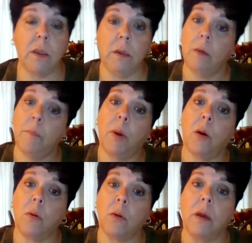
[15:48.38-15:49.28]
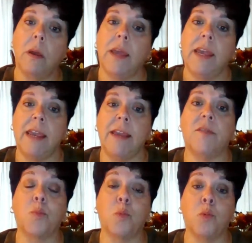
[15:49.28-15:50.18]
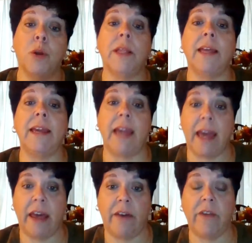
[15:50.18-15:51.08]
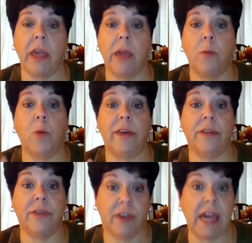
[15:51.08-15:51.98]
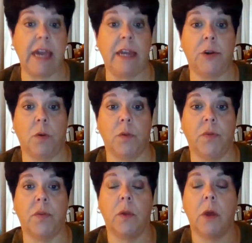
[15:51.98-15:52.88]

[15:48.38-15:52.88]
IMBOLC is really heavy with candles.